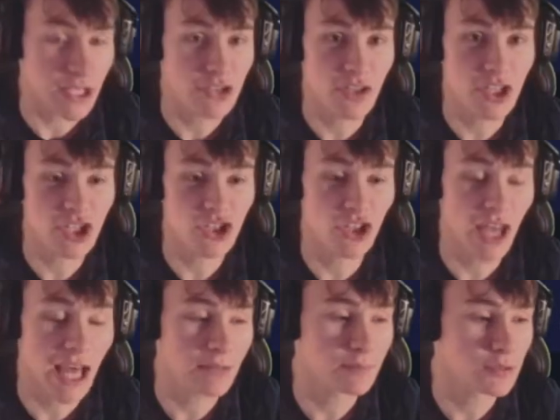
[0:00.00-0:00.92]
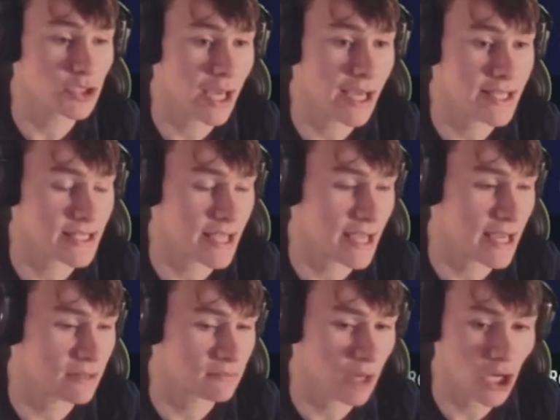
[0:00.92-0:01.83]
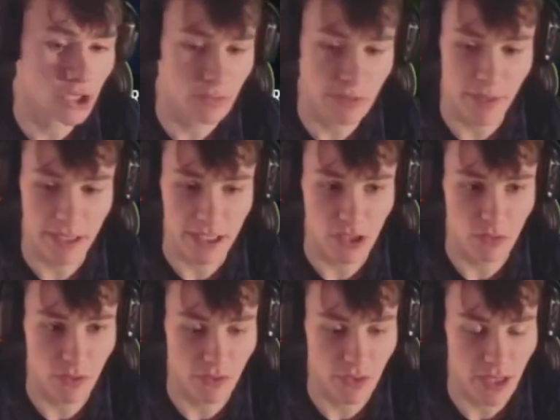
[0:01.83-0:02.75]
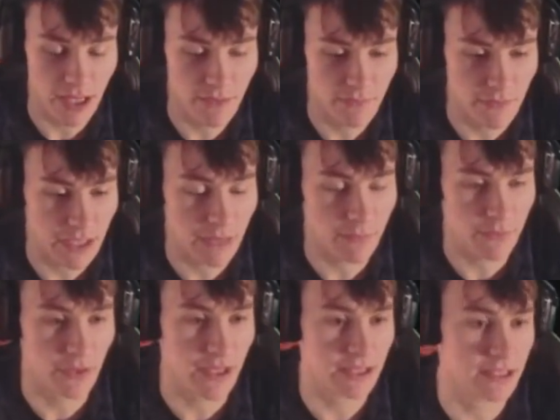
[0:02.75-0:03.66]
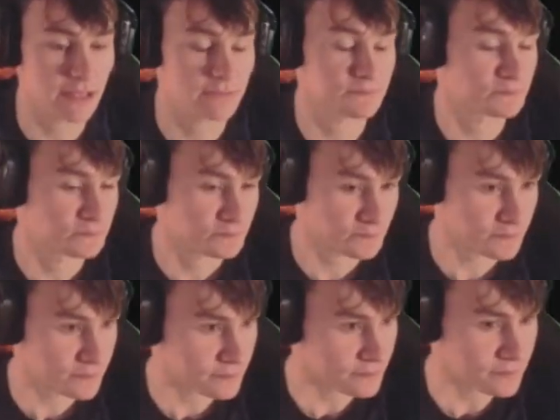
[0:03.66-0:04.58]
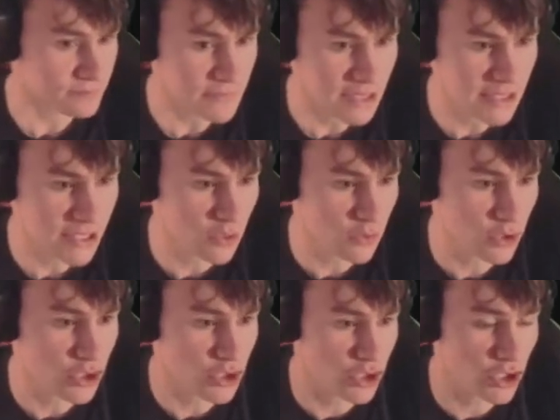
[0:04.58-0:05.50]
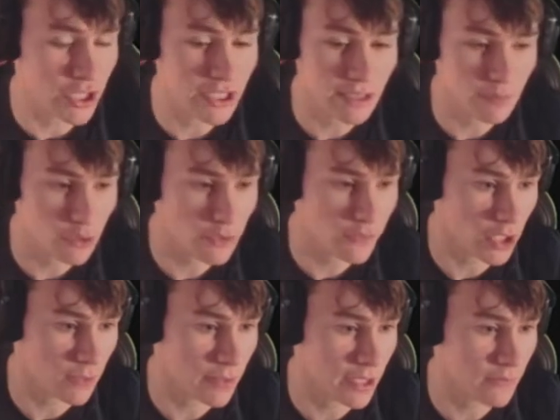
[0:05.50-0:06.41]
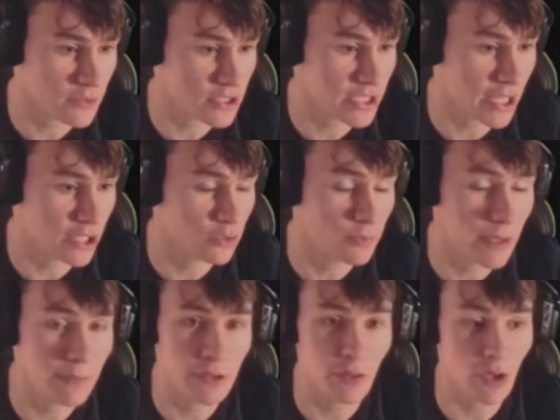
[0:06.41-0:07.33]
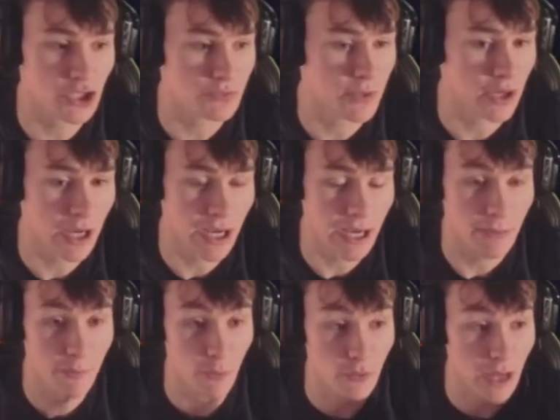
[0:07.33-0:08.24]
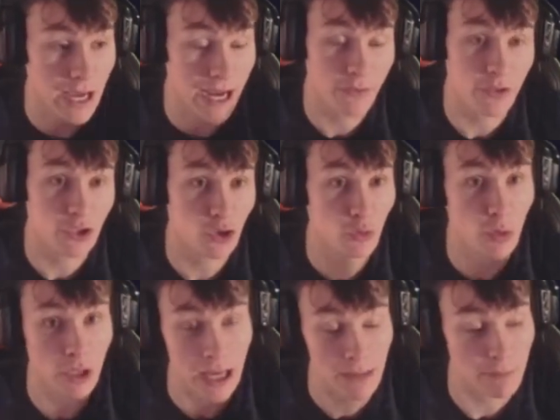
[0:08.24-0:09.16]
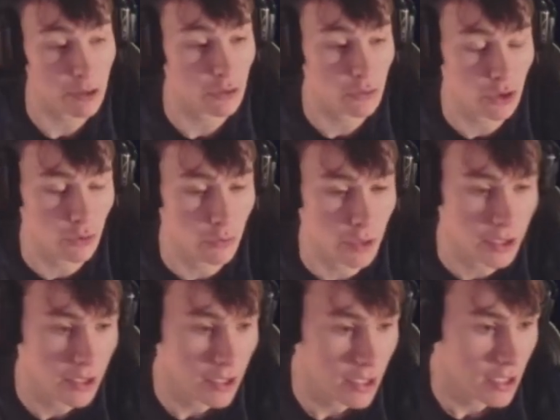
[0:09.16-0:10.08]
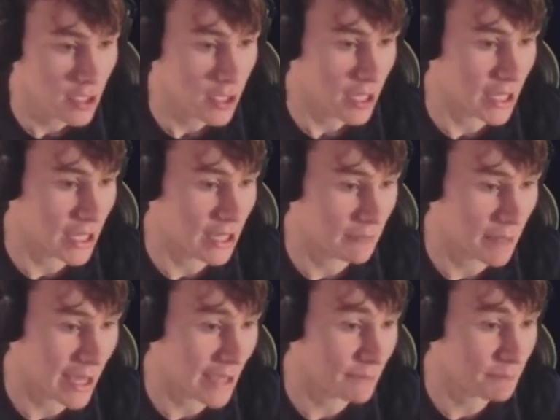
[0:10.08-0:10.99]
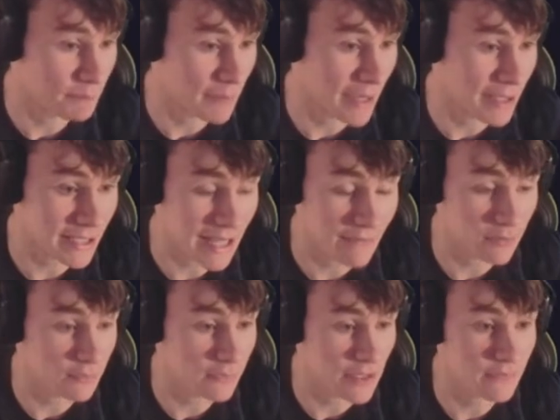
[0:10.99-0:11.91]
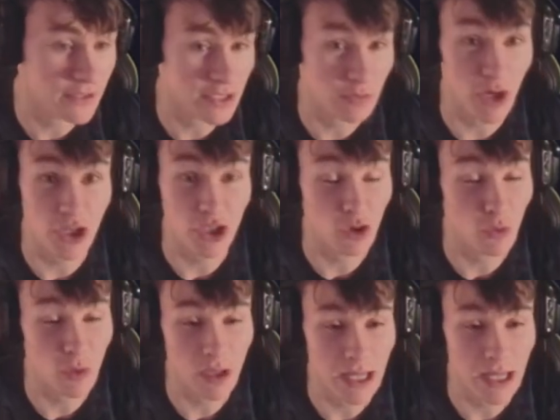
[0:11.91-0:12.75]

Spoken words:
guys, so this should help you guys out a wee bit, you know, with the type of thing that, you know, you need to improve on. I mean, obviously I know people that watch me are both higher than Go 1 and below Go 1. My level on FIFA is around a Go 1